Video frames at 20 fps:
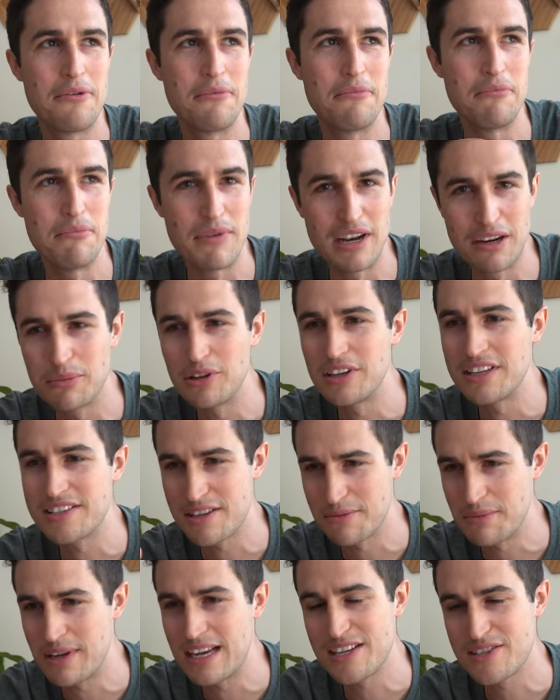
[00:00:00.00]

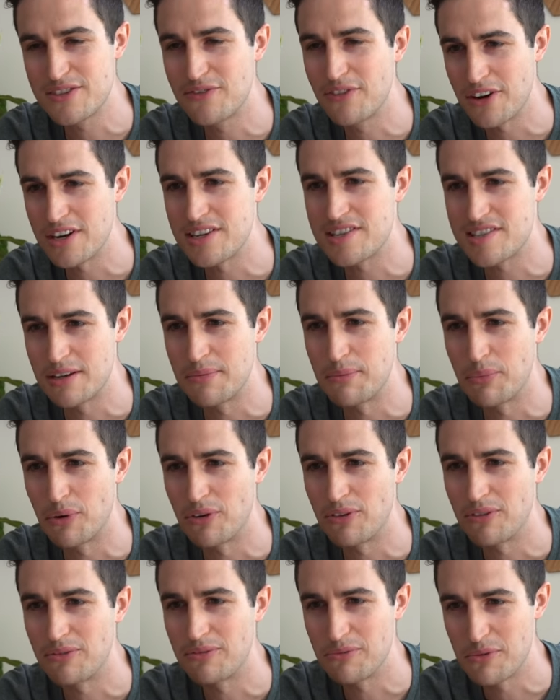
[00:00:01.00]
minimalism is very simple.